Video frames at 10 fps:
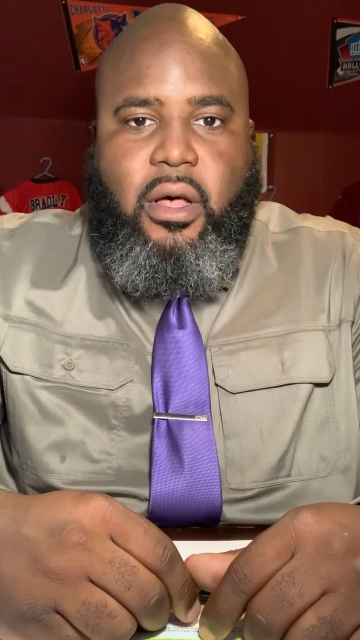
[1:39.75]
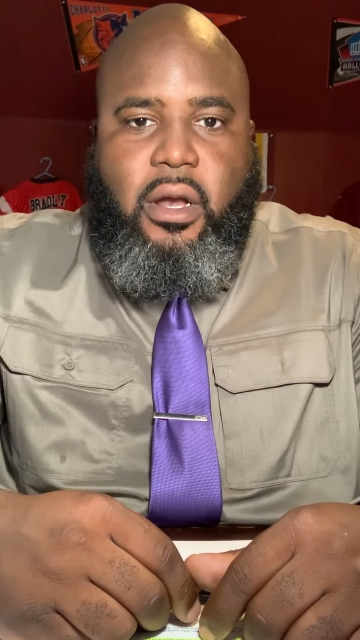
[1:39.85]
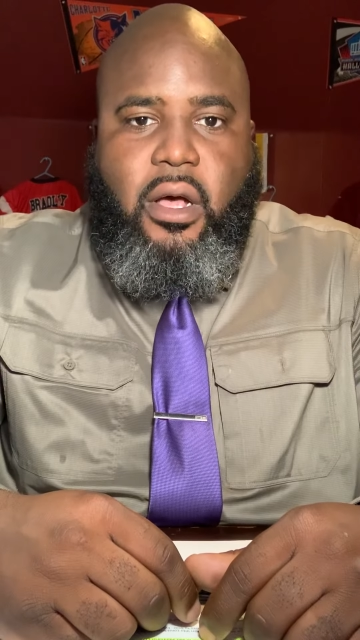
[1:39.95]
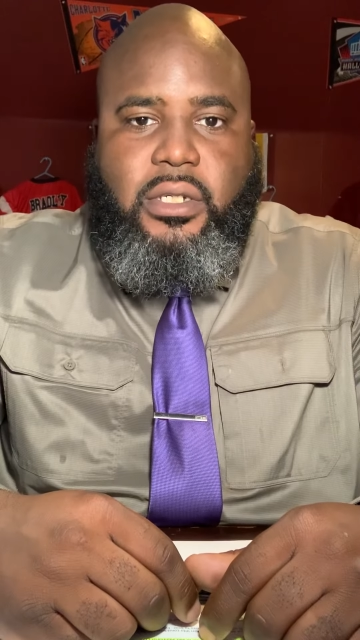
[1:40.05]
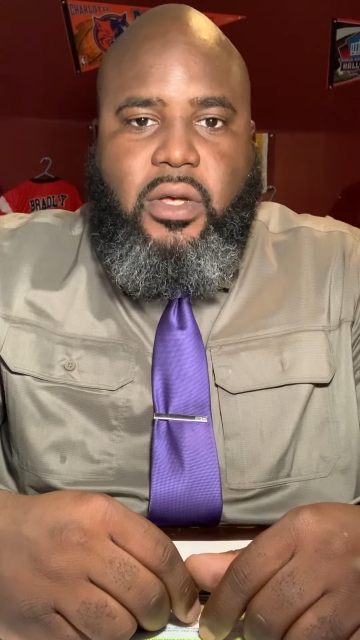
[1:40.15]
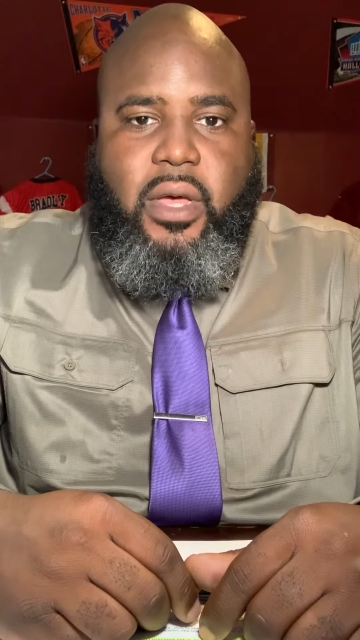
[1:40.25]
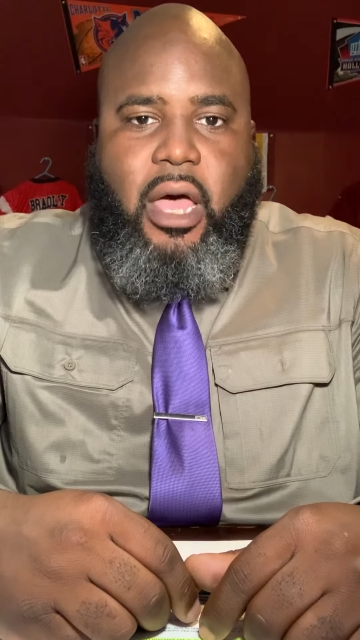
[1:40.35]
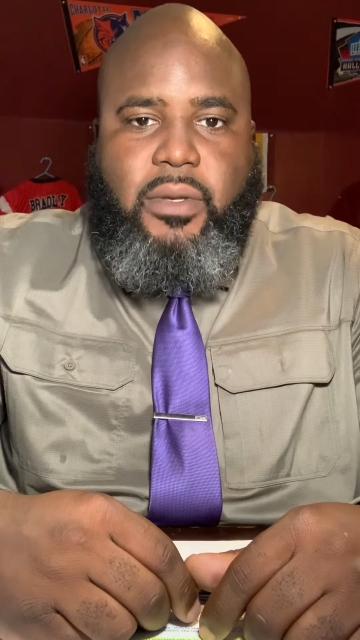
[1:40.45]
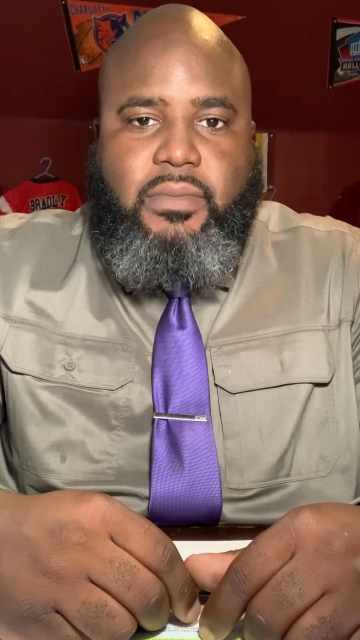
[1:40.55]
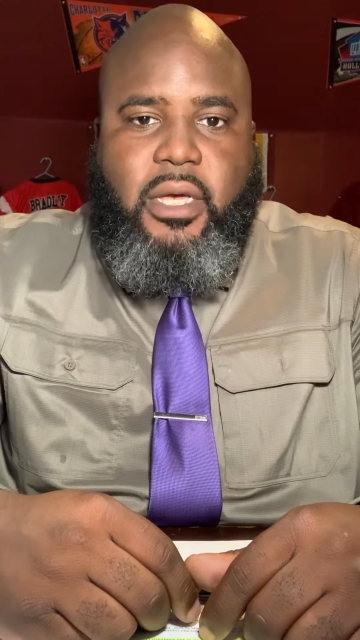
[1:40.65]
And also it
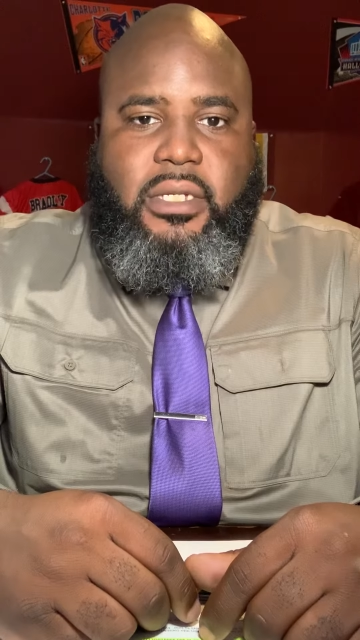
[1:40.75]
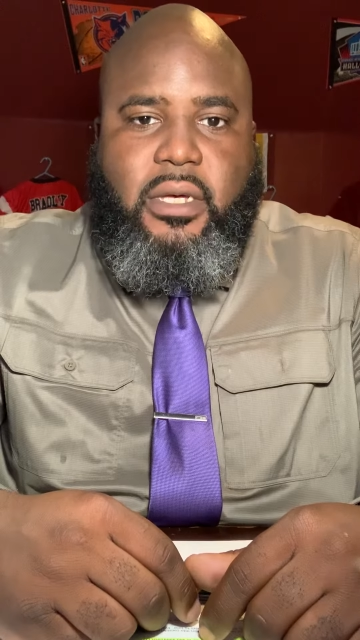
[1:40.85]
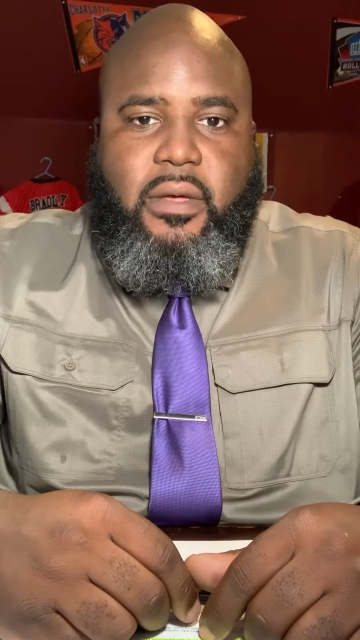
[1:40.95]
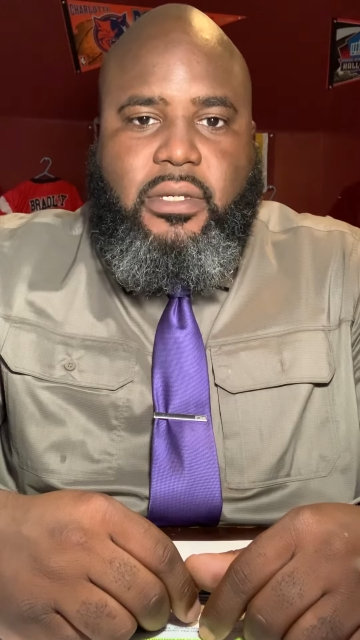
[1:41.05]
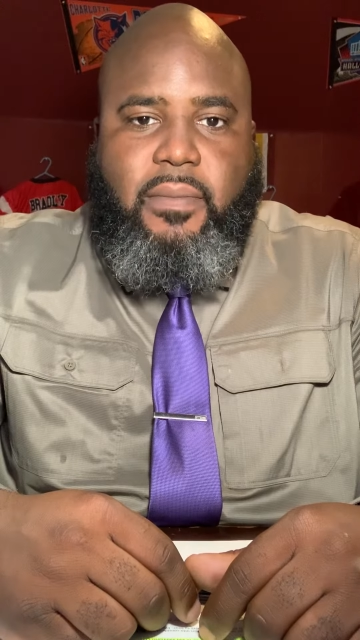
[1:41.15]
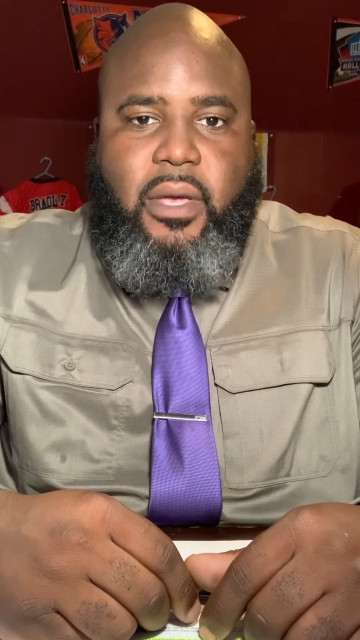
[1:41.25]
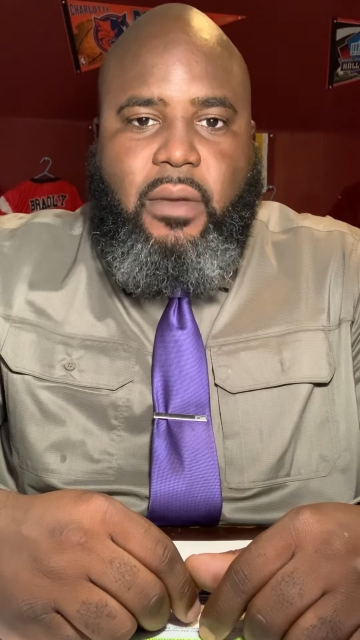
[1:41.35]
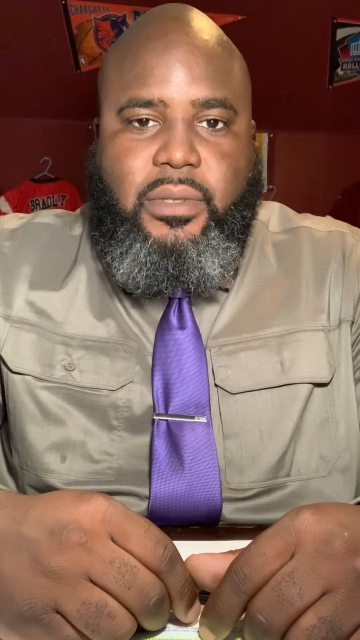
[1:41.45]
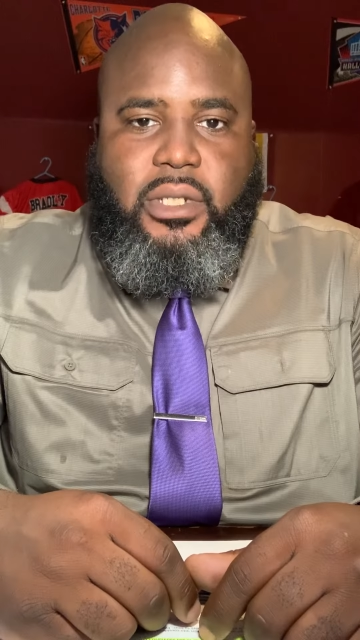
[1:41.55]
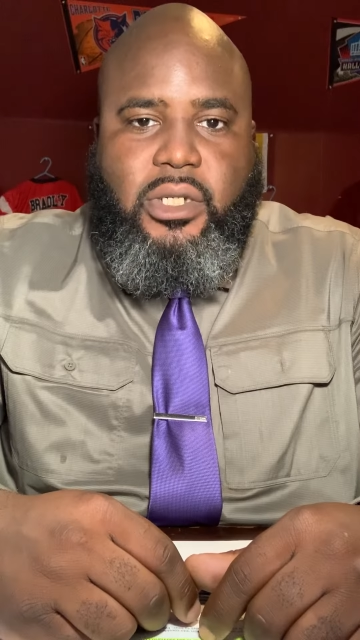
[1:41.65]
helps me to be in a
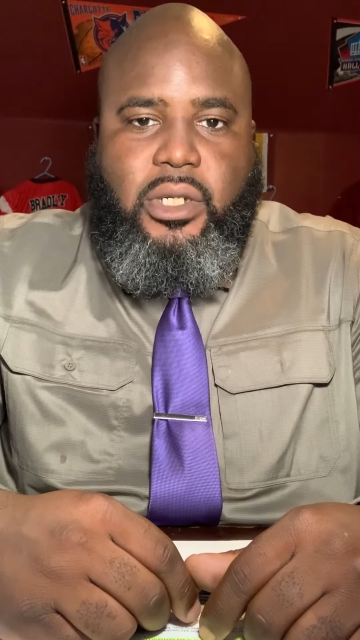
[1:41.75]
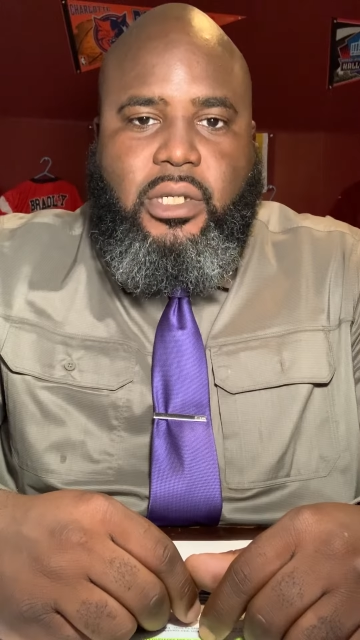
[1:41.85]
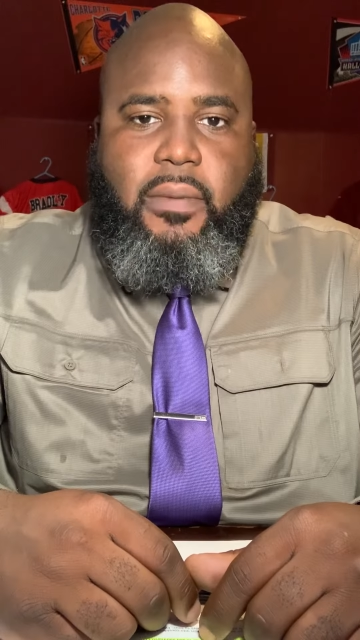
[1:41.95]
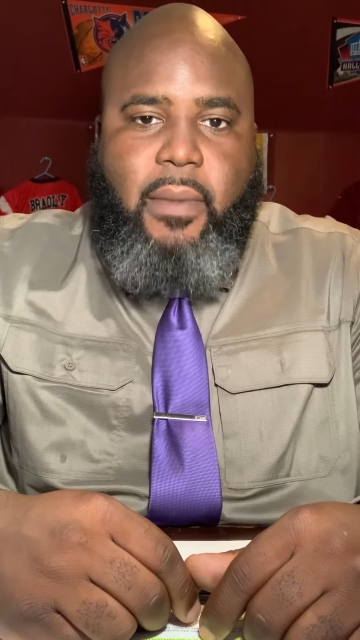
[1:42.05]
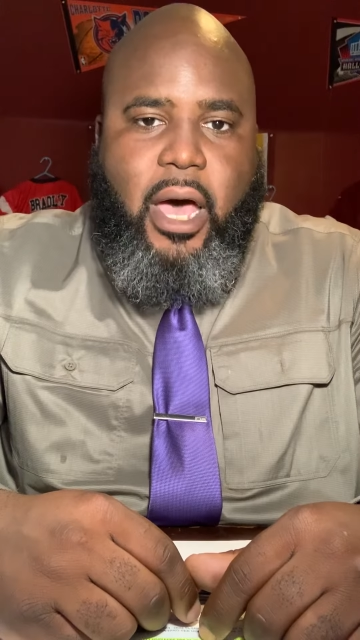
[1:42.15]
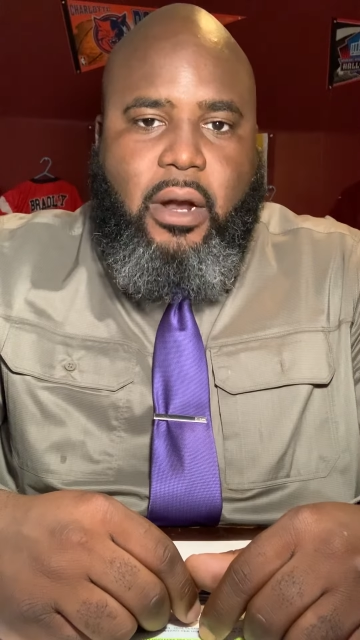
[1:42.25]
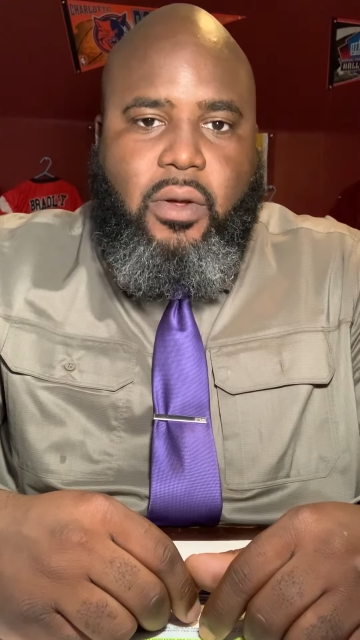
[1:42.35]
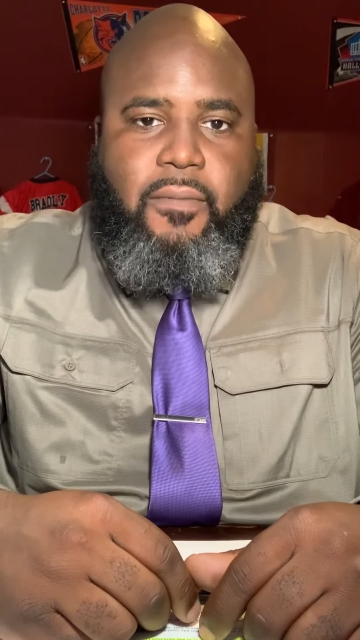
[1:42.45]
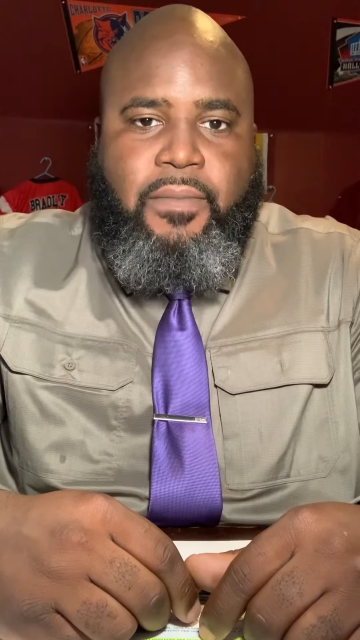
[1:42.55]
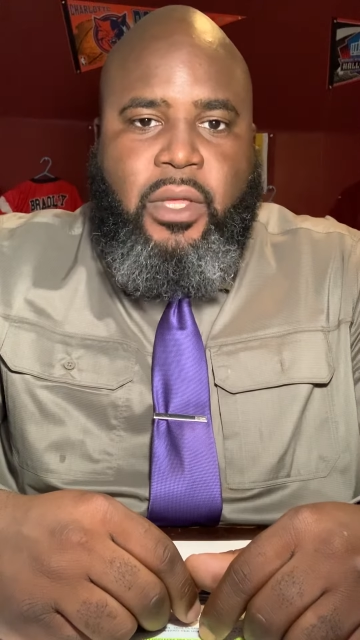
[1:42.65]
position to model